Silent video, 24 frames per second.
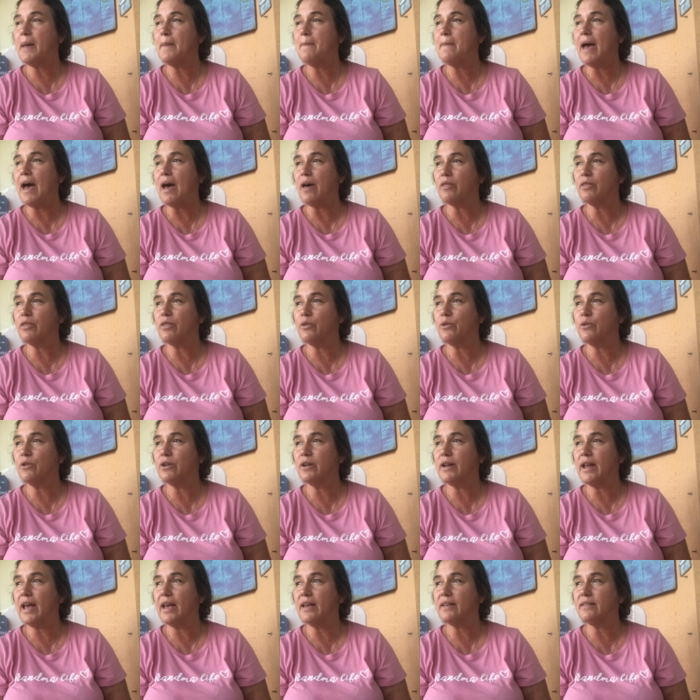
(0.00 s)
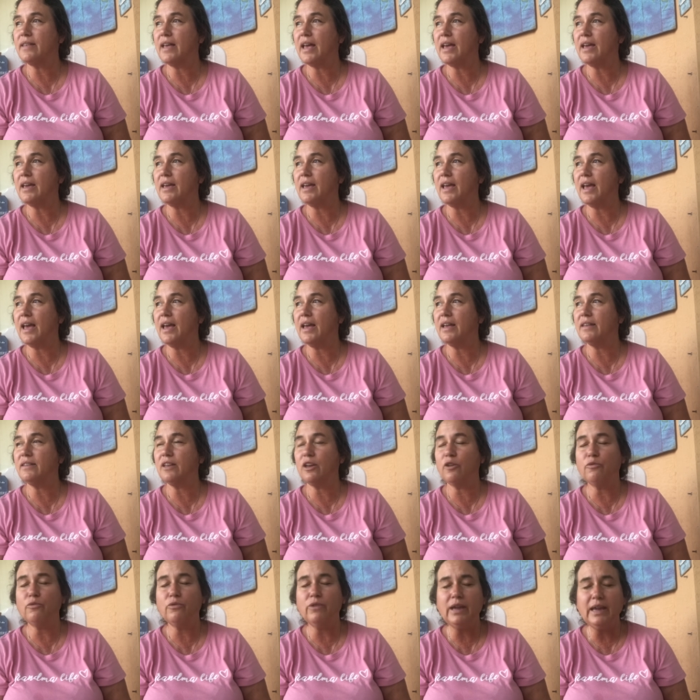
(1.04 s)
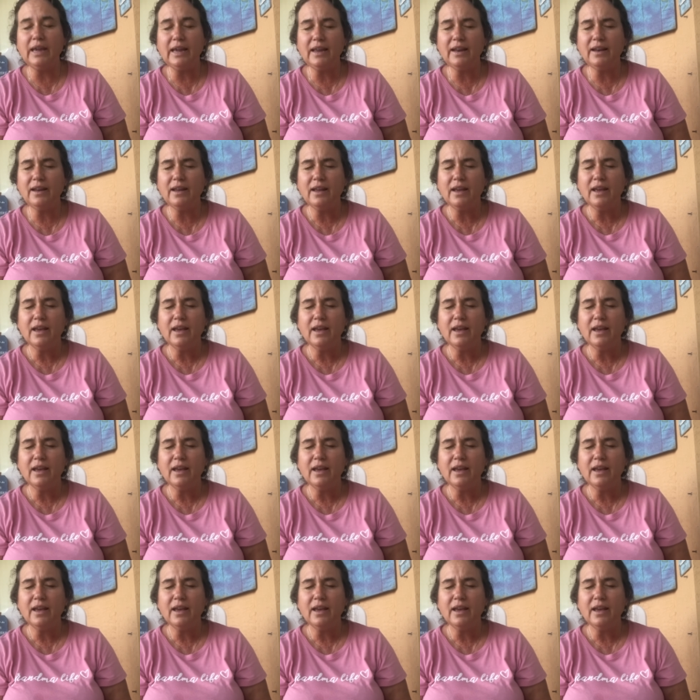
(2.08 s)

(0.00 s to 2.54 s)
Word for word: mouth, Lord, as I as I read,